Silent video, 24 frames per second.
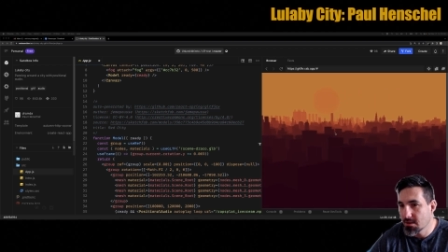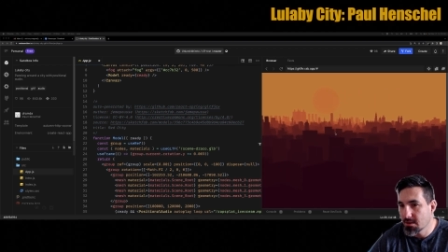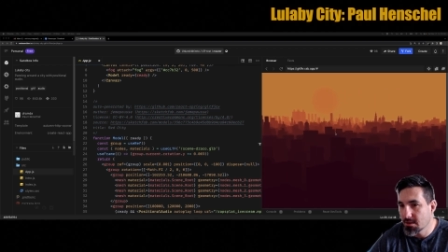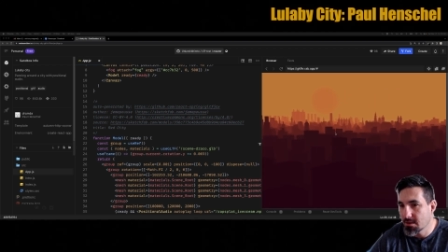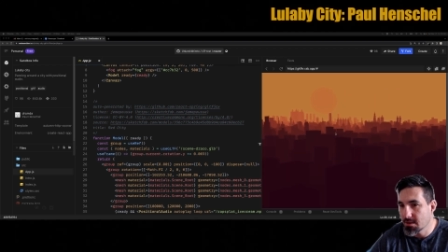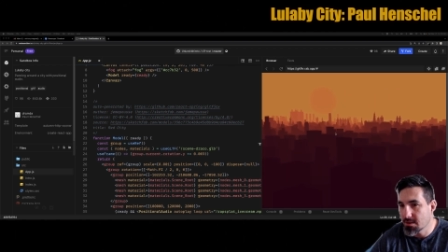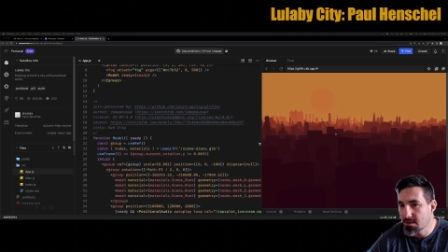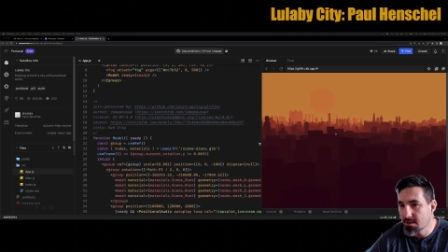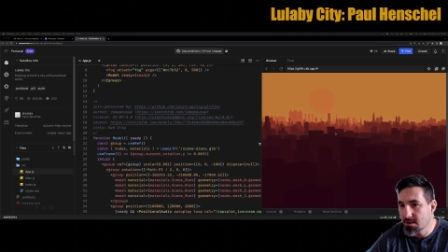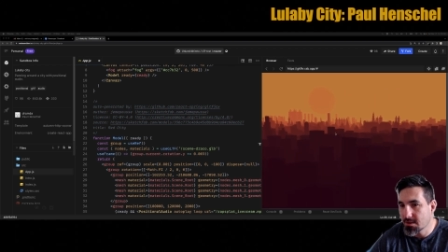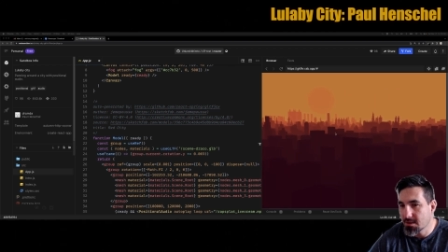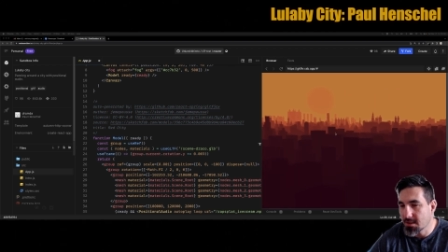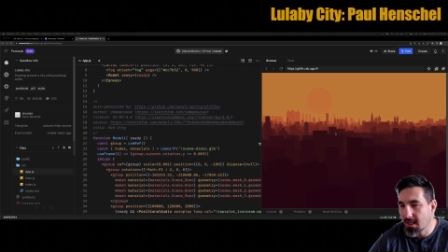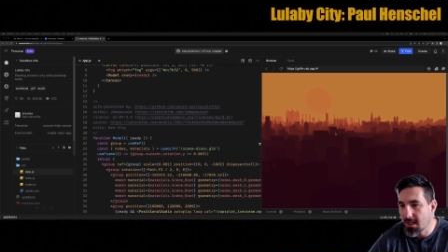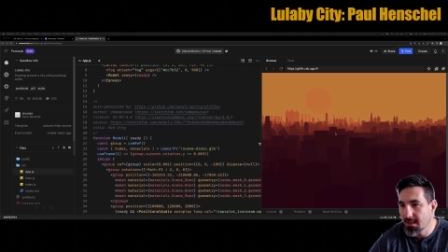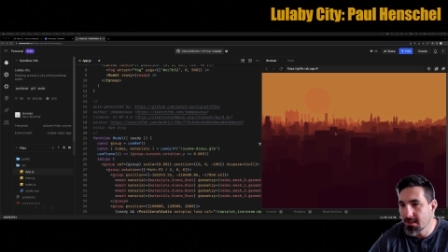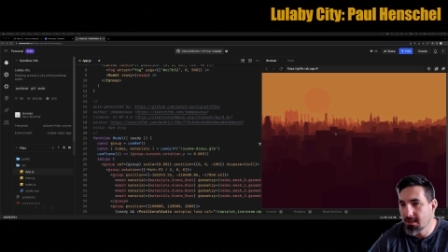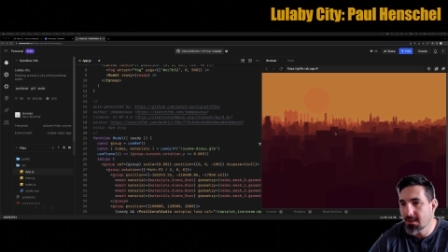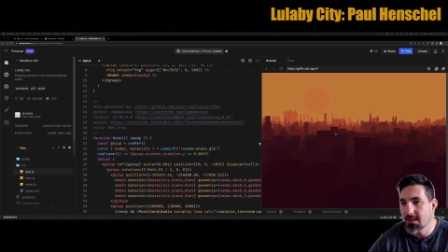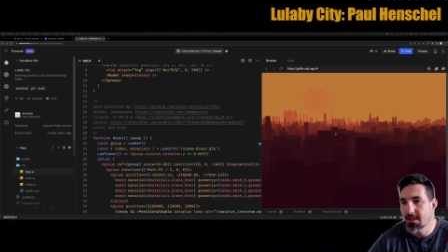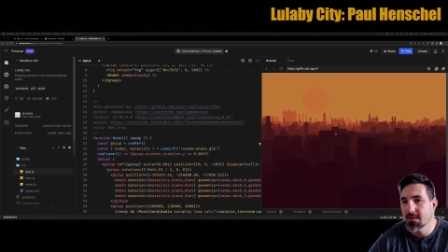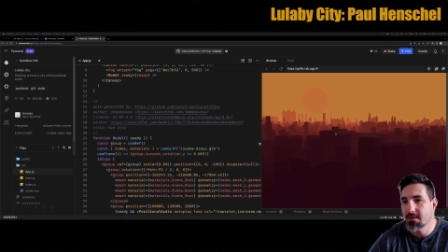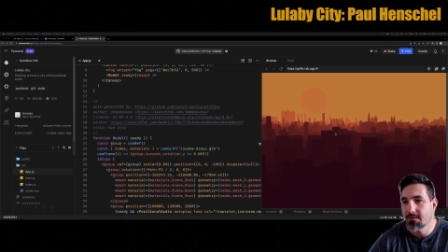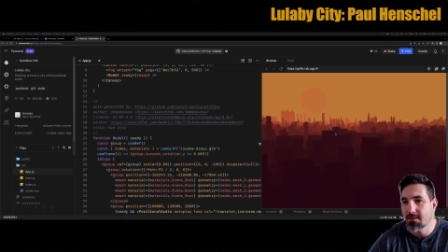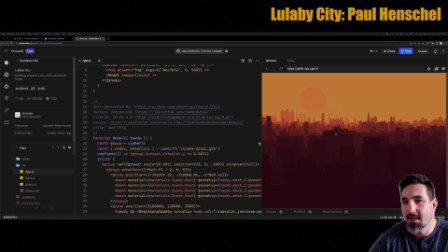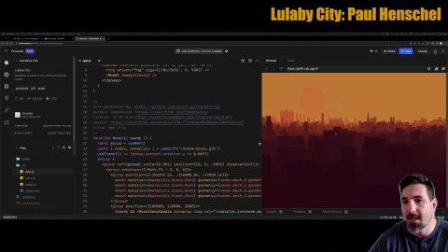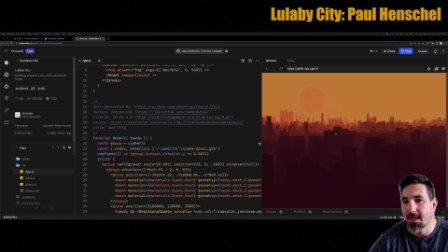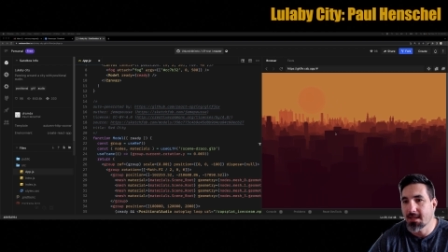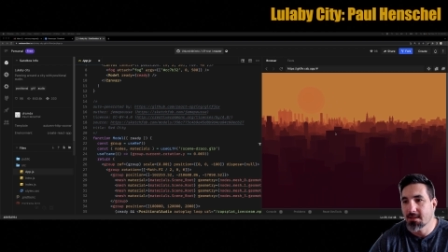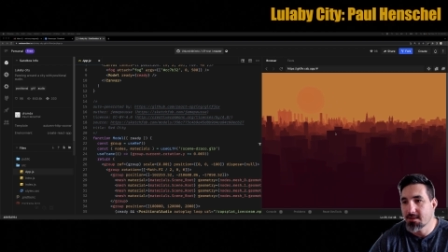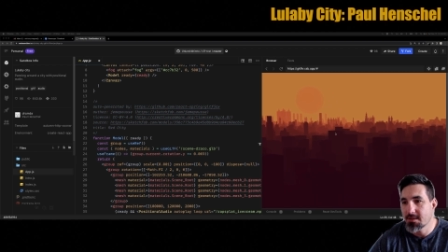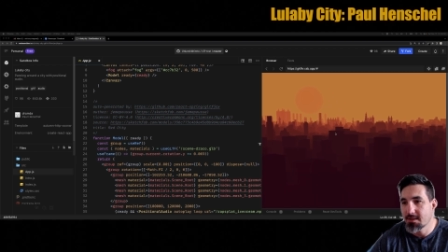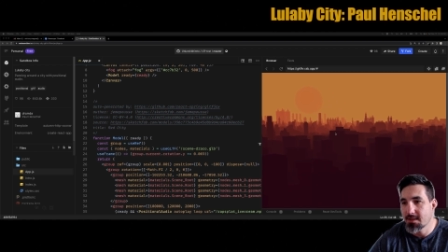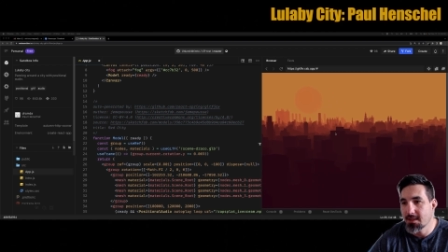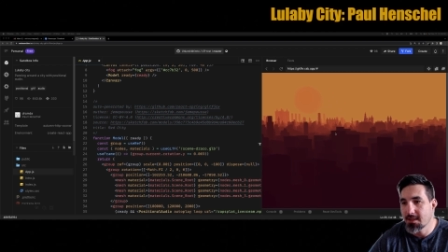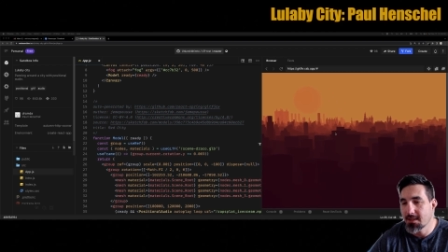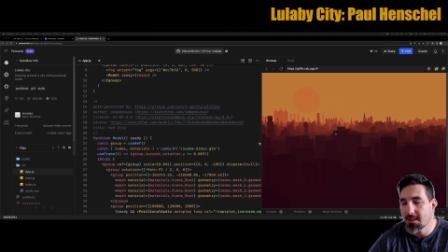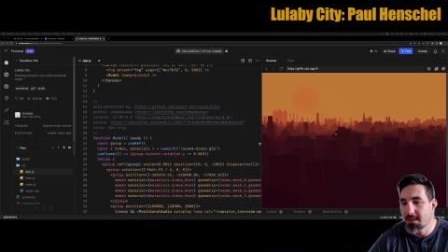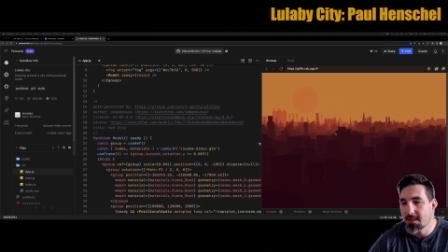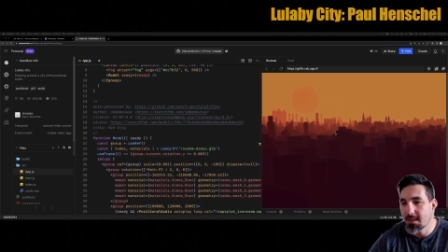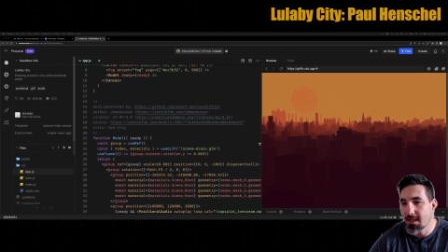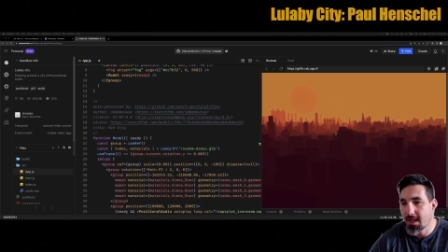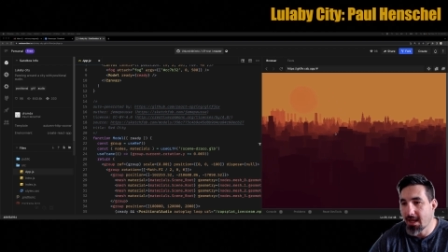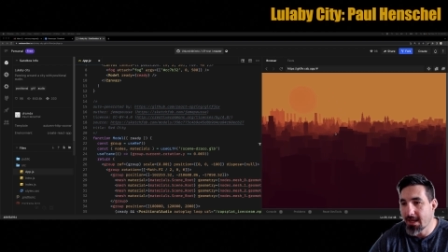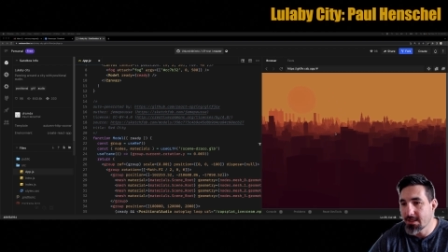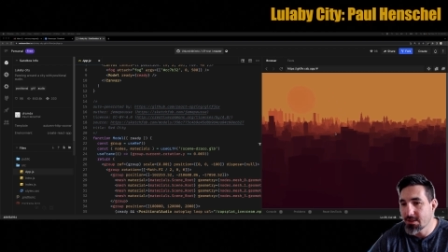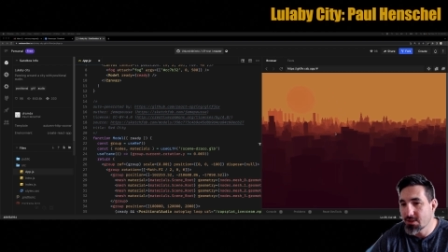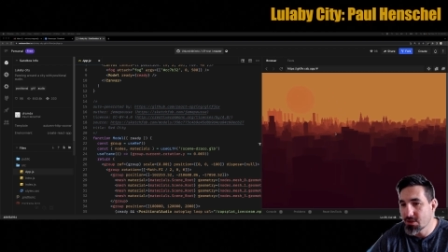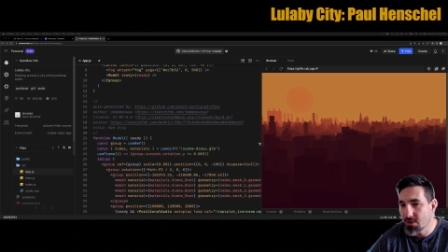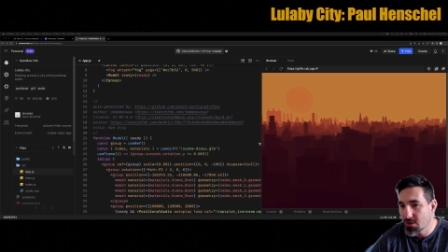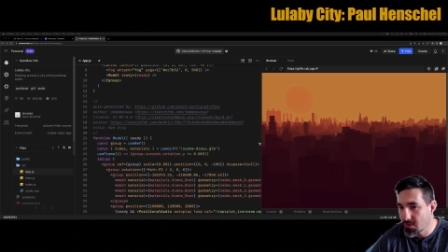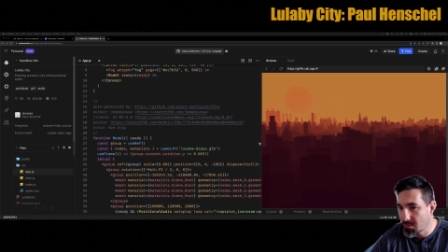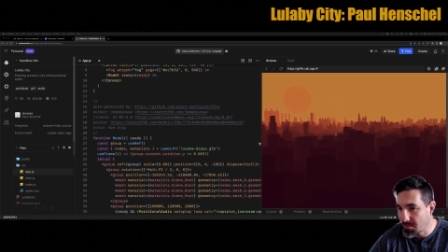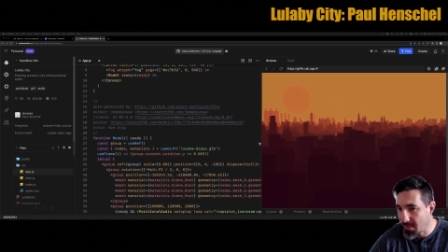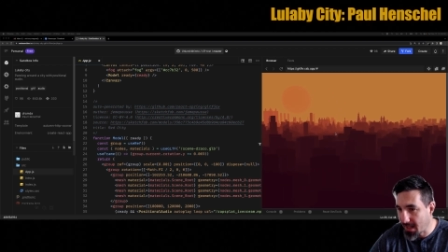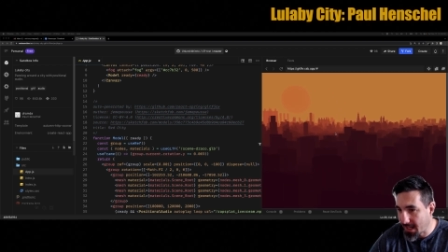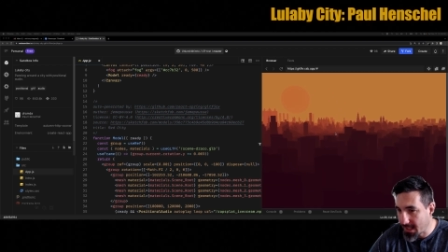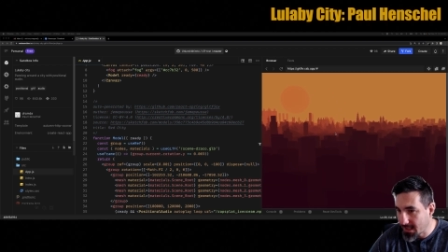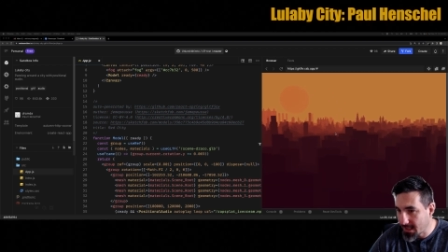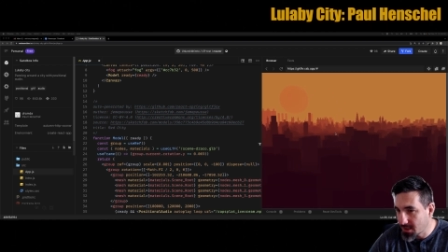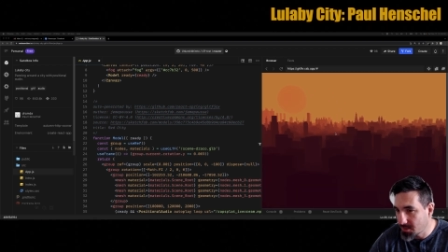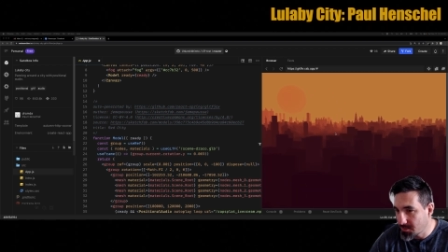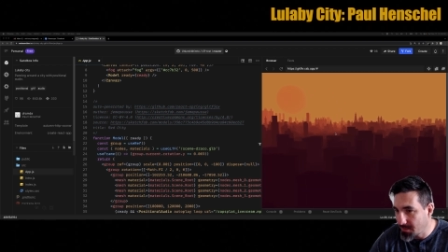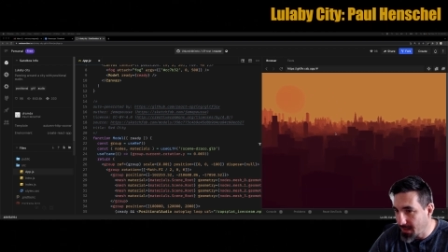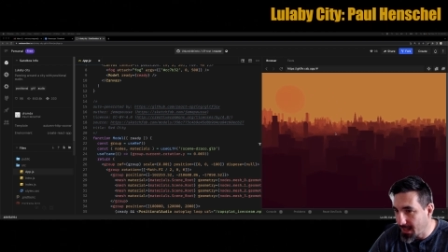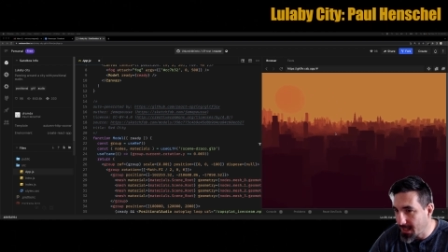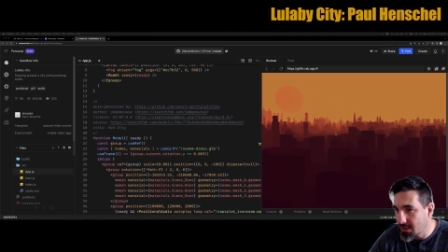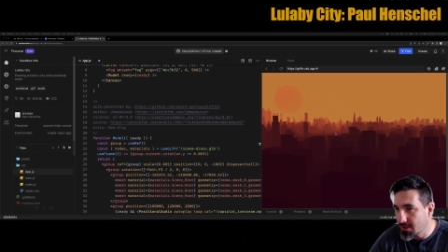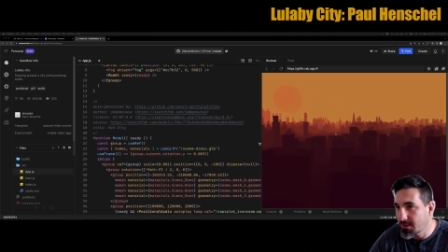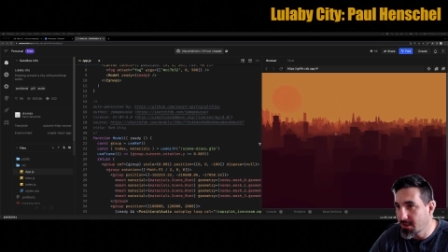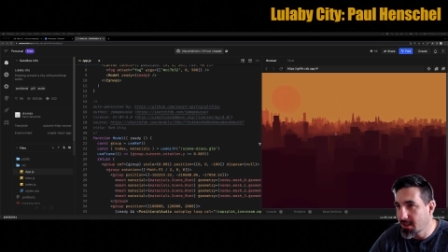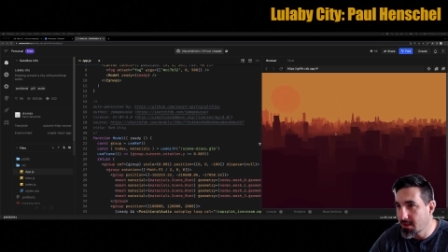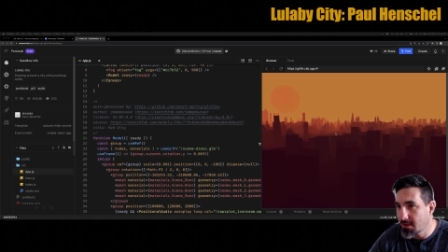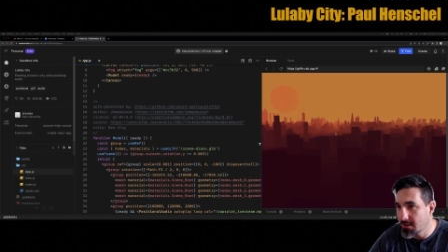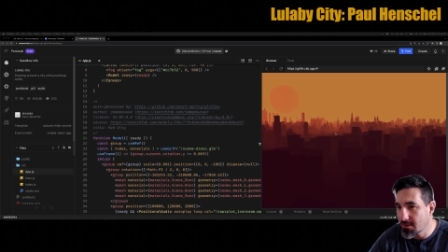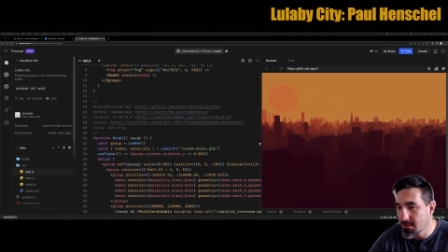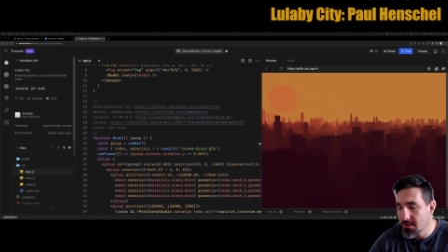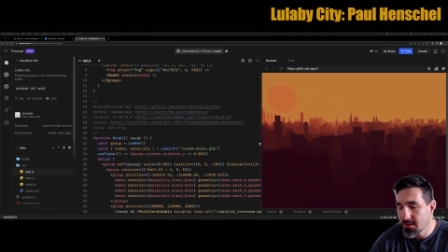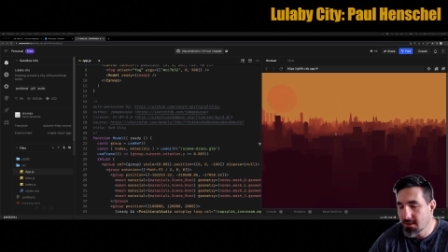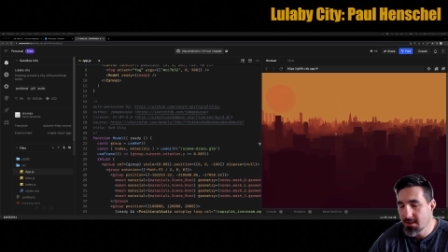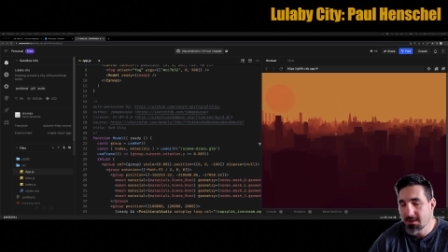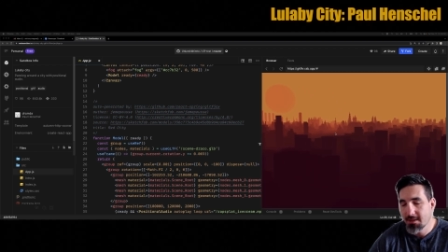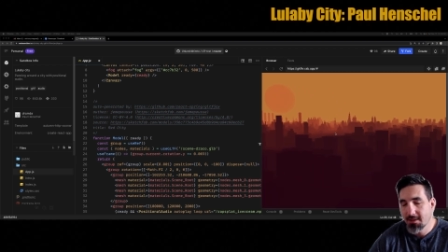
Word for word: the skyline of that city as your banner background,